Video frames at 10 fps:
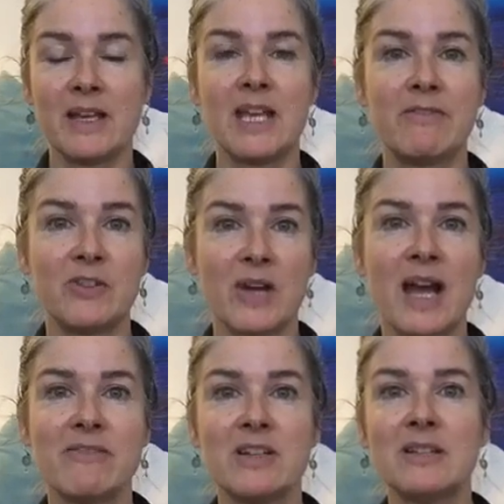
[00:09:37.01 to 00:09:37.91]
If you
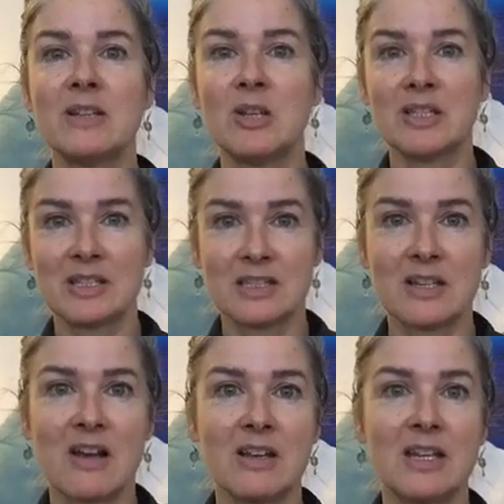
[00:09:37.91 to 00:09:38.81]
haven't,
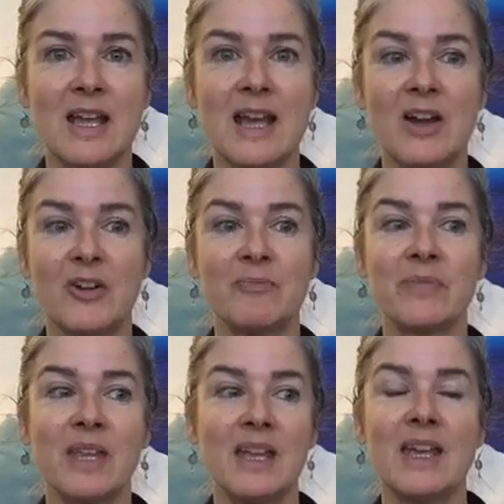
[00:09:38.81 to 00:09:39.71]
start now.
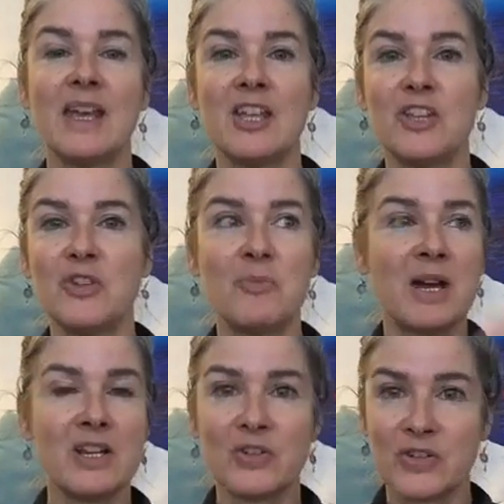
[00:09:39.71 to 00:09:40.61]
You
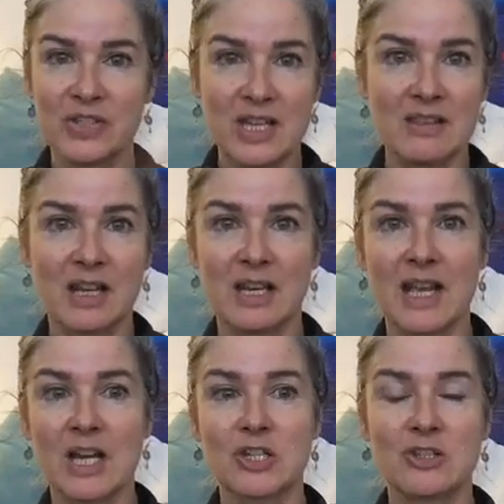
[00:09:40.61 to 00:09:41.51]
might not see the
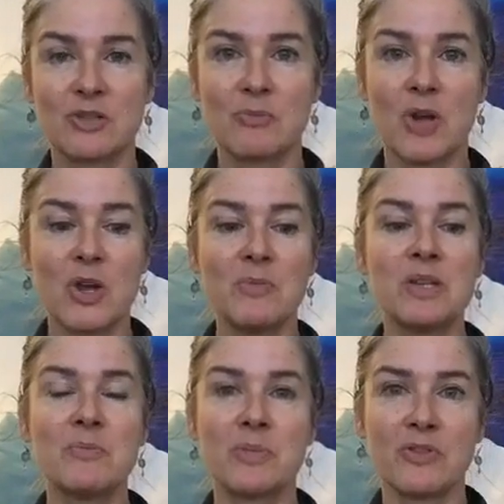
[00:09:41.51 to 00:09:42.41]
connection at the
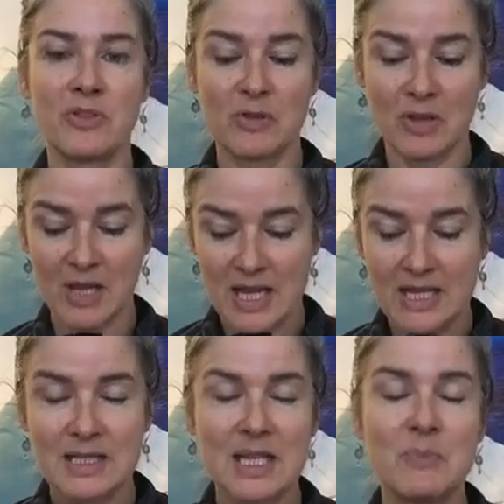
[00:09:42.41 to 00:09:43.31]
moment, but the
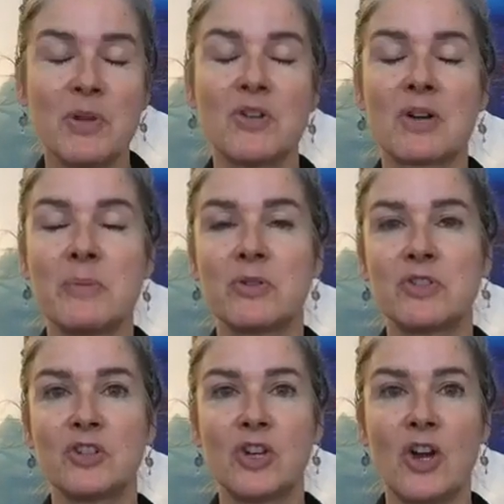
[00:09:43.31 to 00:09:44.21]
deeper you're able
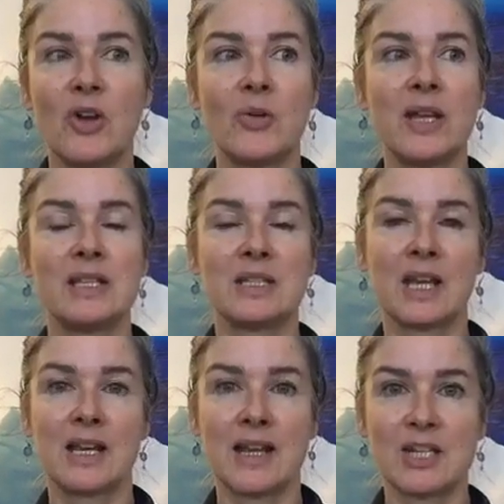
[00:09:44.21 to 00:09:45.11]
to go into
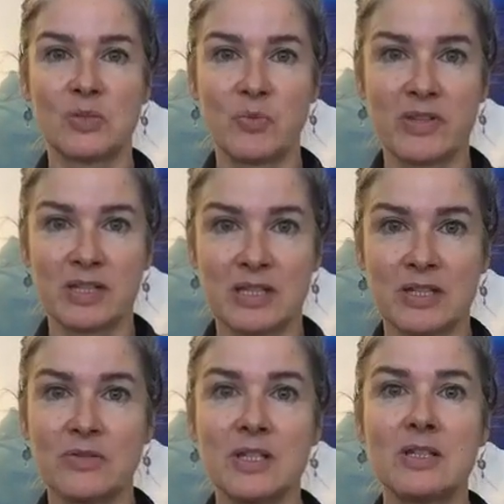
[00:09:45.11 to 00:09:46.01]
connection with
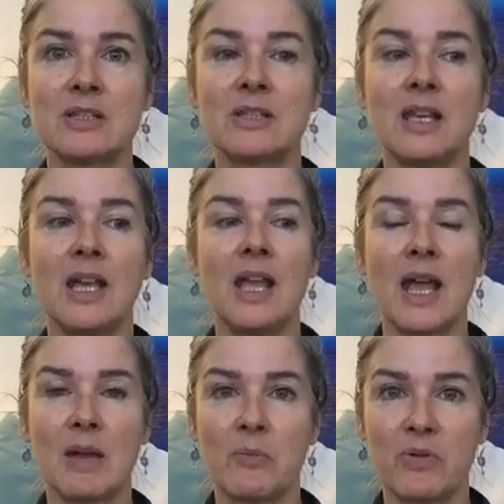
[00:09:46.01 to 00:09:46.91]
stillness
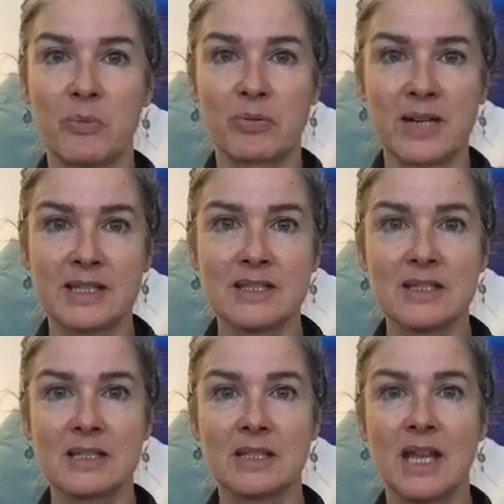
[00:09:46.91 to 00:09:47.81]
and with
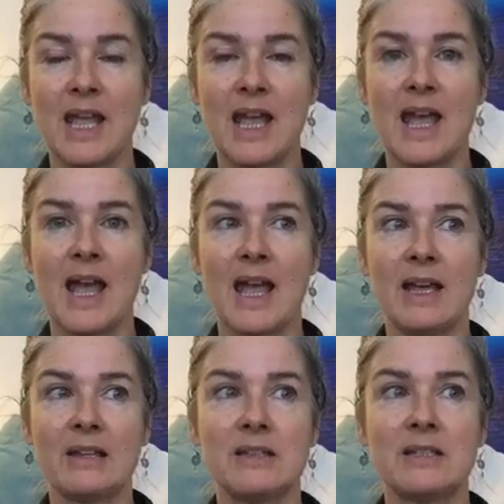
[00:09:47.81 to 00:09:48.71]
presence
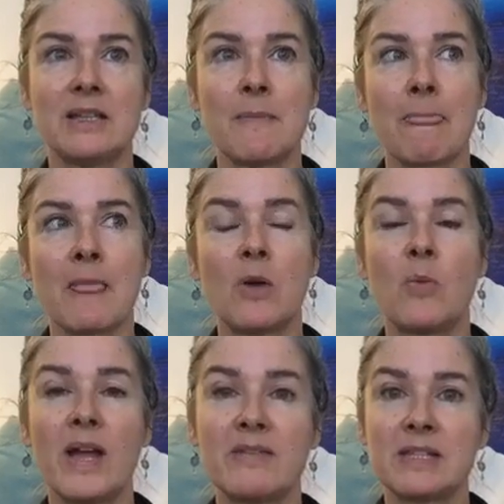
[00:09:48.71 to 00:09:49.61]
and a
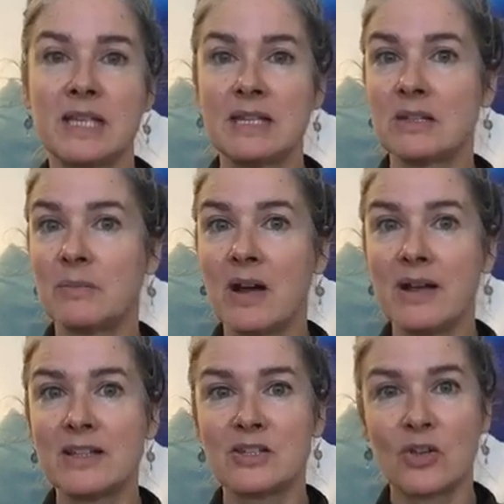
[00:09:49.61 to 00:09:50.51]
way of stilling the
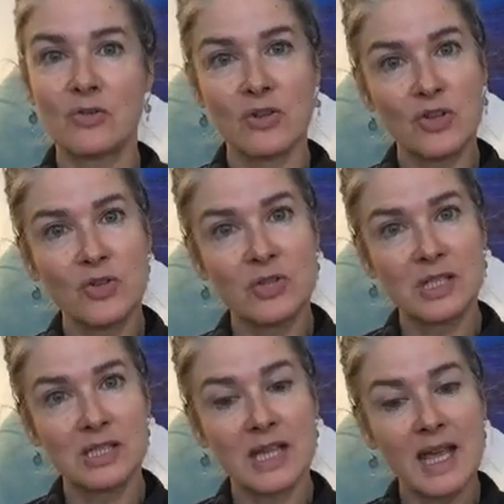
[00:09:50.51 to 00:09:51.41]
mind so that you
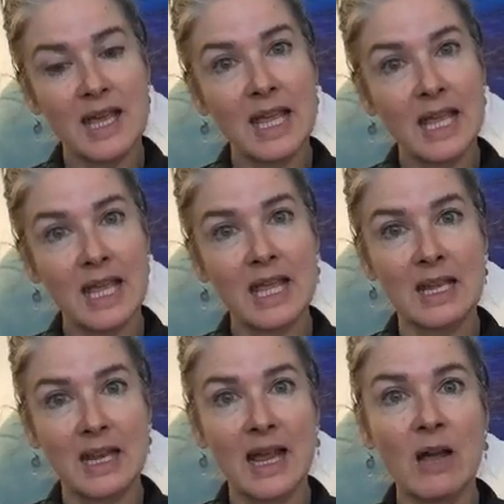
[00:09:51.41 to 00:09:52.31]
stay here
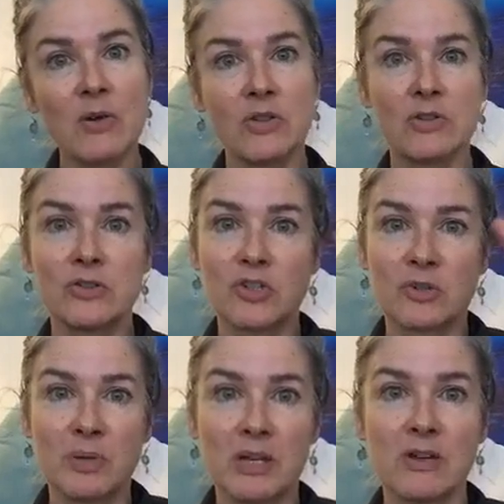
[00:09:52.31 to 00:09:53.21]
now and you're not
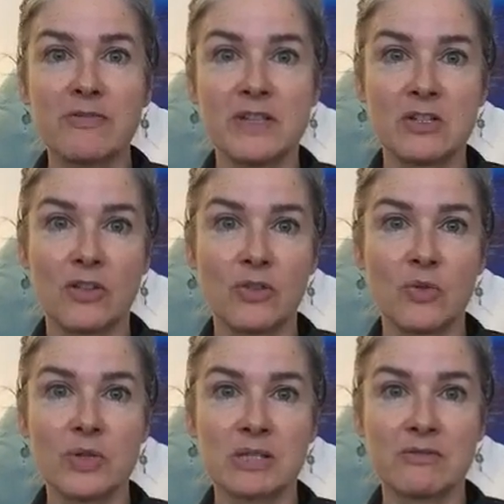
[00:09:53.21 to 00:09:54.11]
tripping off into
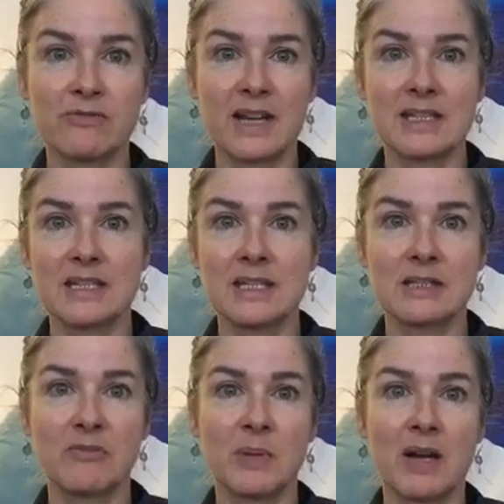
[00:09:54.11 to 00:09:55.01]
thoughts and fantasies
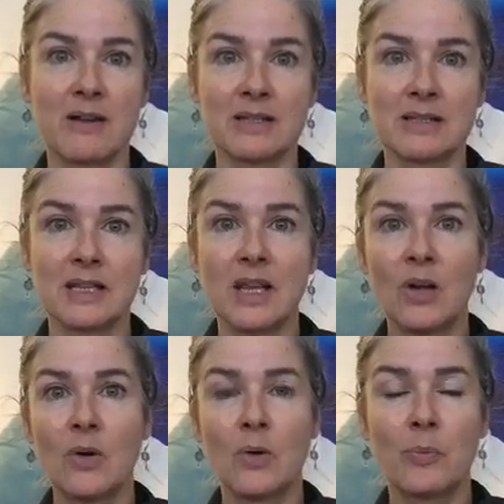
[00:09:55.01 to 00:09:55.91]
of past
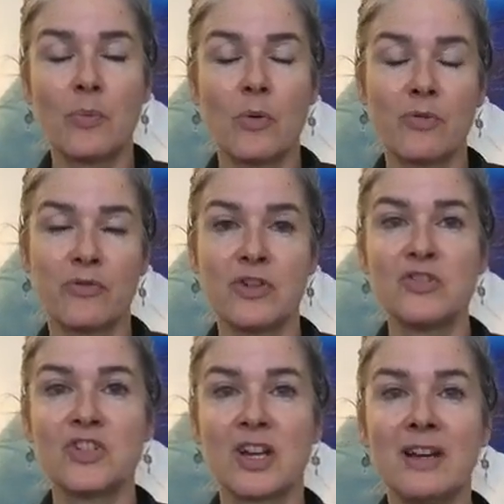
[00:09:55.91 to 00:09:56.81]
or
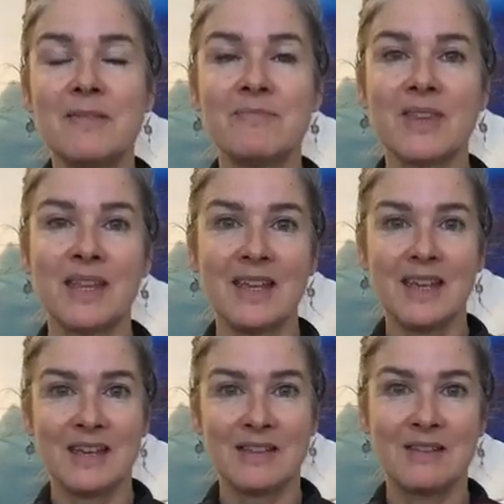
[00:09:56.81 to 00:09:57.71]
future,
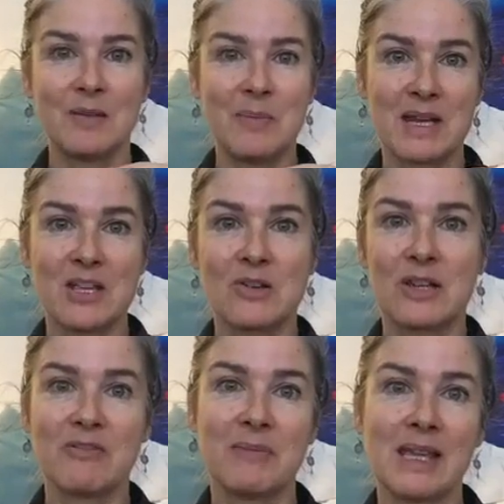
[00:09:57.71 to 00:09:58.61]
the better your
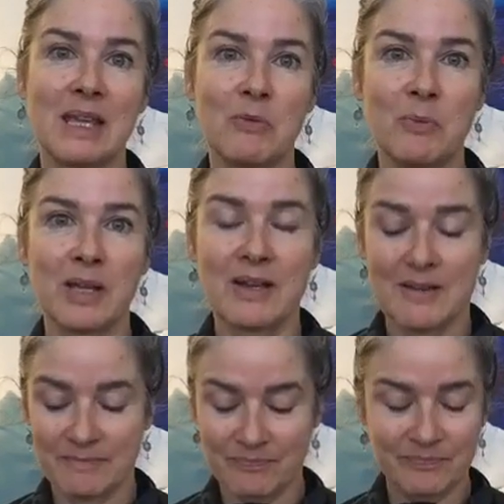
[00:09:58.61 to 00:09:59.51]
lovemaking will
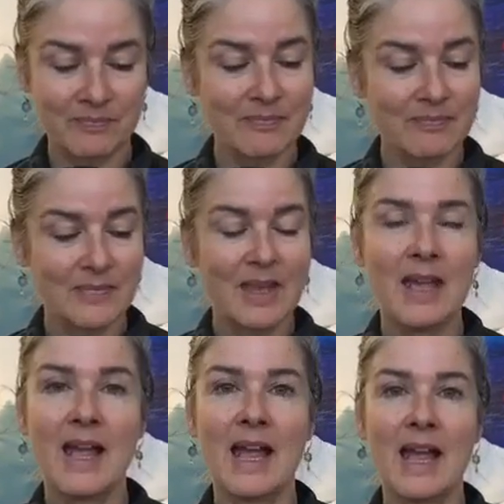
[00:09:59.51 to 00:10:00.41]
become.
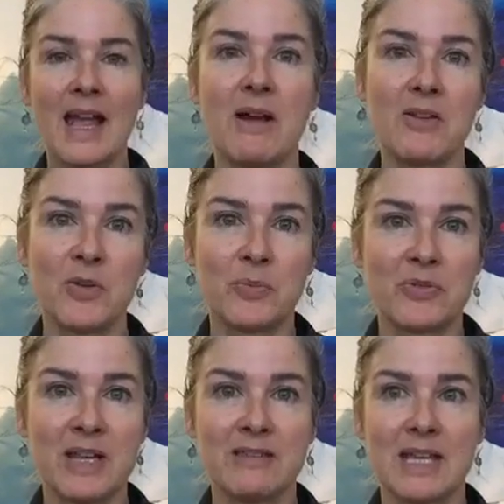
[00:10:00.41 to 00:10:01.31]
How about your
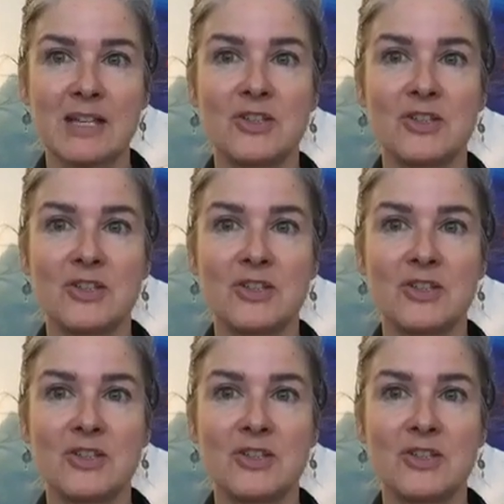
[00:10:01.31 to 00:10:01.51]
breathing?